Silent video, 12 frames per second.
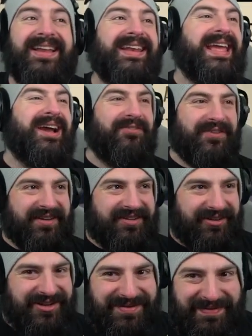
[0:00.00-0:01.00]
Leo for the
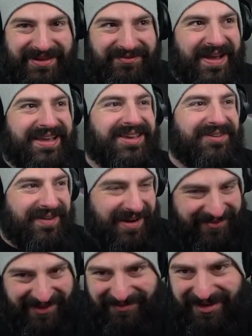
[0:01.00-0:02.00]
200 bits. Thank you
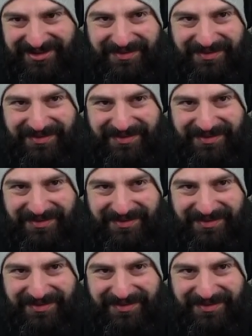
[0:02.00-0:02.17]
very, very much.